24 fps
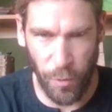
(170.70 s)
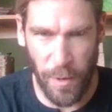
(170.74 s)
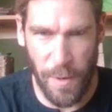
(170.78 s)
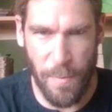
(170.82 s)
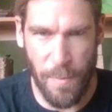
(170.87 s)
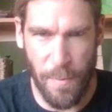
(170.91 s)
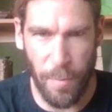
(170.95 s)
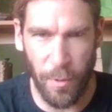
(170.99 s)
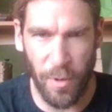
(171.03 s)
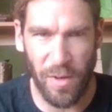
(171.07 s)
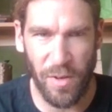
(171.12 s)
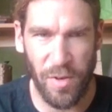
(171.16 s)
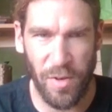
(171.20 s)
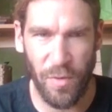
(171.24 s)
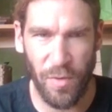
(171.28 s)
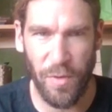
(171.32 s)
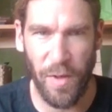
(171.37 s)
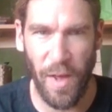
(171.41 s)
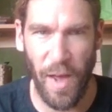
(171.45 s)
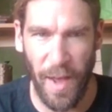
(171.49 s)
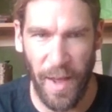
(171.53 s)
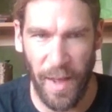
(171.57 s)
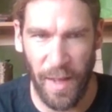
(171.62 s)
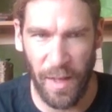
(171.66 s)
3 parts of
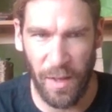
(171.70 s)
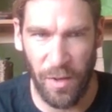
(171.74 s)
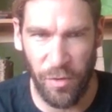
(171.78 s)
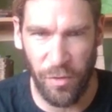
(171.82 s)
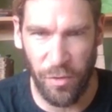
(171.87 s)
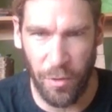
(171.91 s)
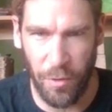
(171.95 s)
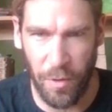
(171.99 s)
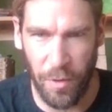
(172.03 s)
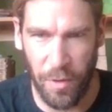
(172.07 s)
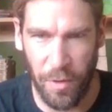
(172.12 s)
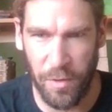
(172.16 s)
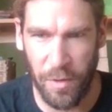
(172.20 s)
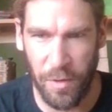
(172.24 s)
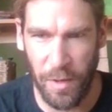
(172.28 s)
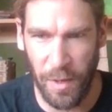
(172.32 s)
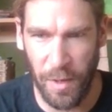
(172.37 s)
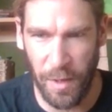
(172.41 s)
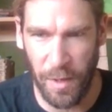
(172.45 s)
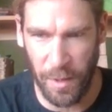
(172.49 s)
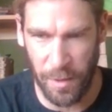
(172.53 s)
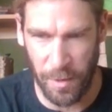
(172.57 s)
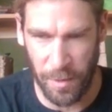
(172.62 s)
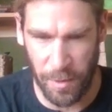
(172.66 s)
the answer is
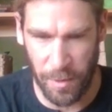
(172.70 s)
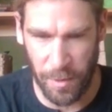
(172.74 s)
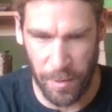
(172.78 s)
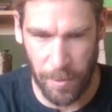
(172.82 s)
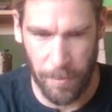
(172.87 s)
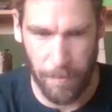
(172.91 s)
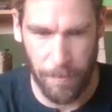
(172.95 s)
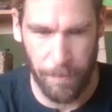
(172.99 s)
needed.